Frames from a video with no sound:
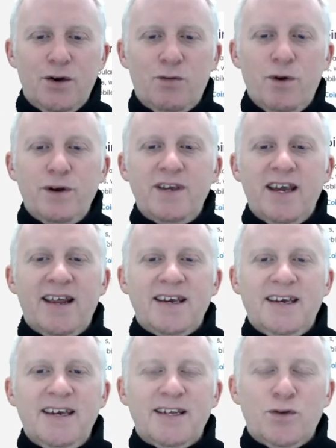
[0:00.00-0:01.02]
Where can I
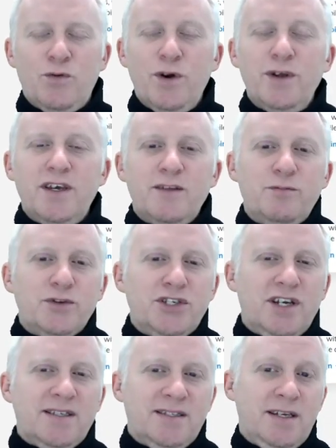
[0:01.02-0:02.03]
get it? Where you can
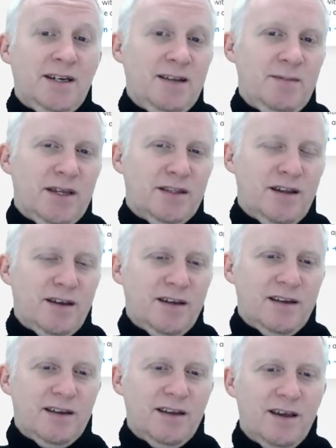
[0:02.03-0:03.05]
purchase the Nimiq
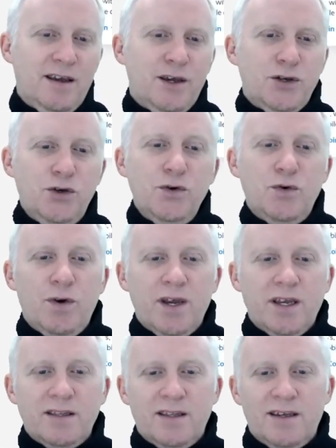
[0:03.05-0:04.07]
token? KuCoin,
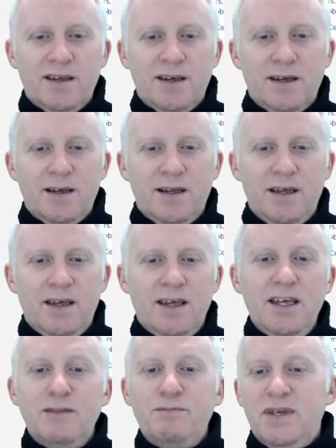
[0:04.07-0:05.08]

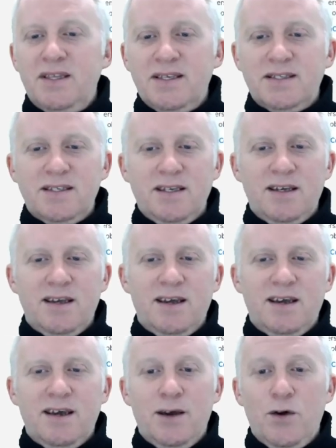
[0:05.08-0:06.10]
HitBTC,
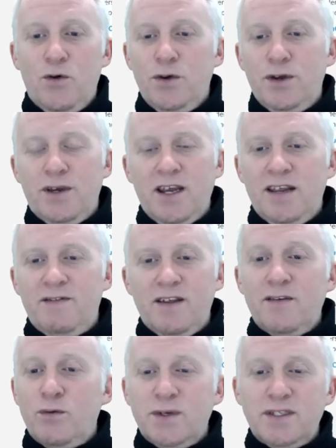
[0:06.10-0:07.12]
or you can
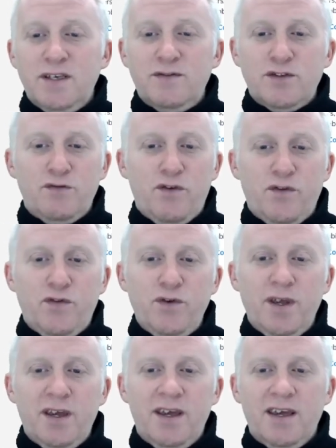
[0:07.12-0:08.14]
even it for
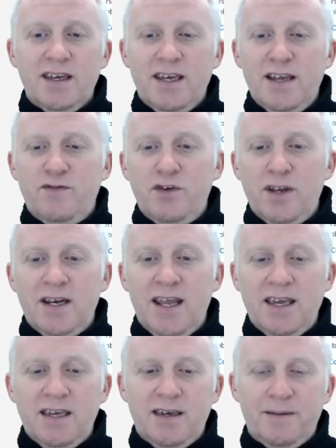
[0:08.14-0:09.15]
free. Get free
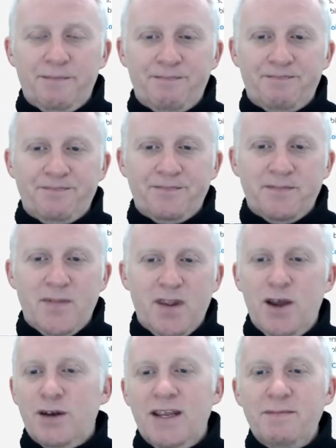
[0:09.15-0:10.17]
nick
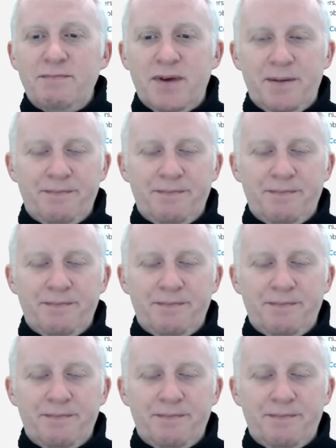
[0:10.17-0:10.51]
Uh, NIP.